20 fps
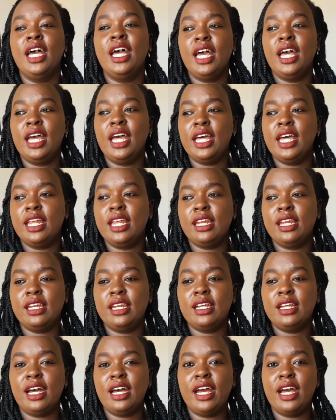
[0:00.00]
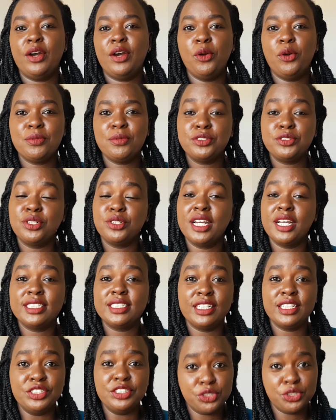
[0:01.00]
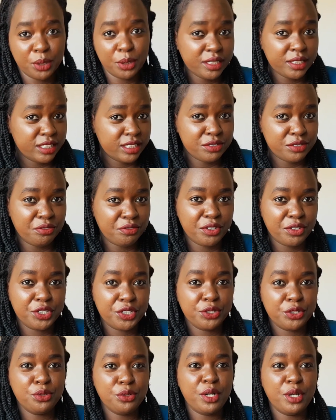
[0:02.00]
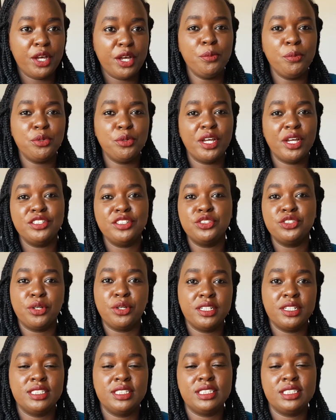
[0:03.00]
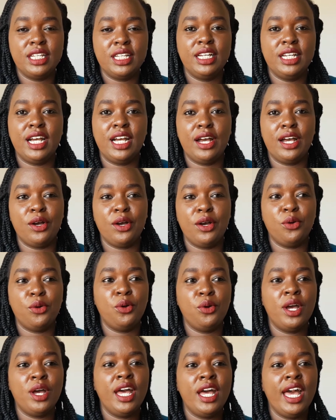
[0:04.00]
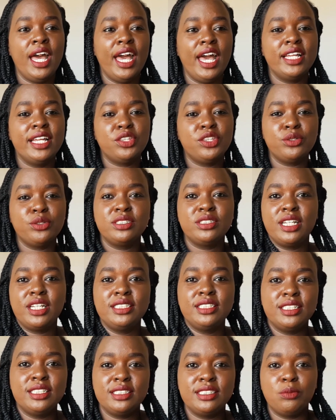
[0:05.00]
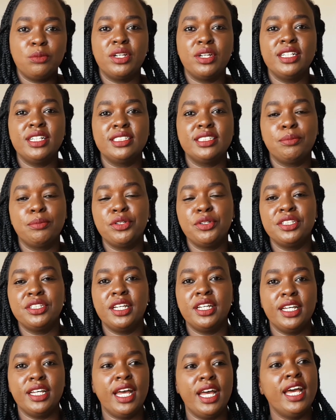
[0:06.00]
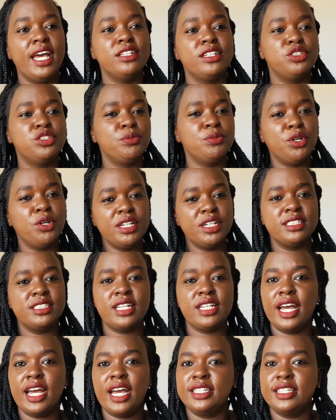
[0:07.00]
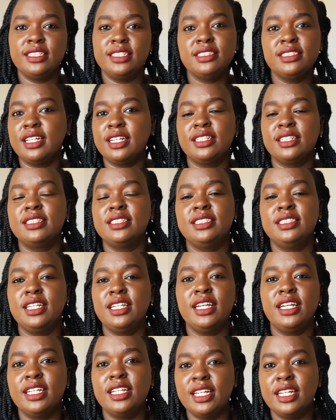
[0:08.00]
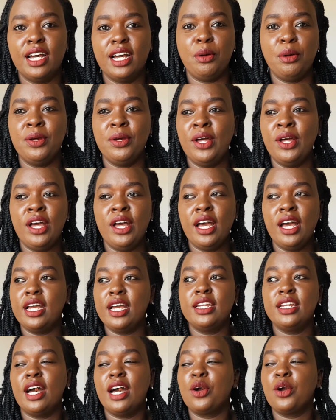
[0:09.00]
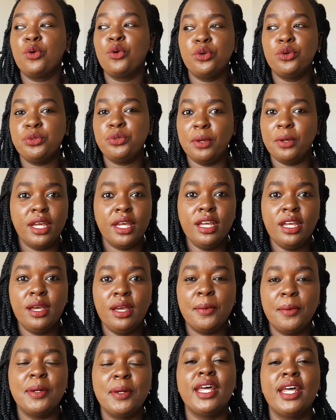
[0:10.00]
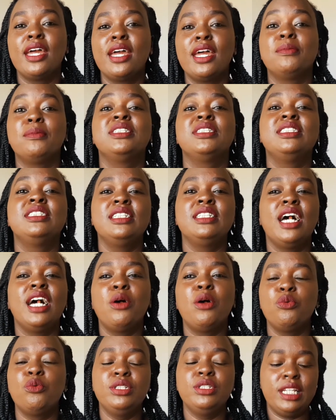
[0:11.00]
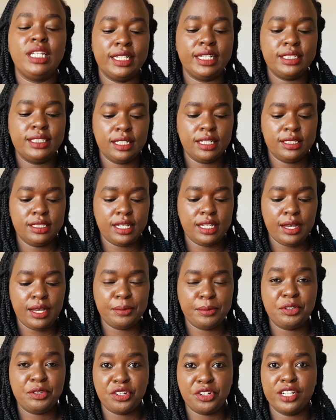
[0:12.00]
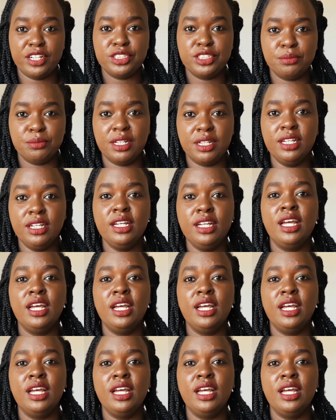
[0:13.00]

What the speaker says: And I hope that you guys enjoyed this video. I hope you enjoyed seeing how enthusiastic someone is about the year. And to be honest, I did start this year in a good way, but I won't let it crush me.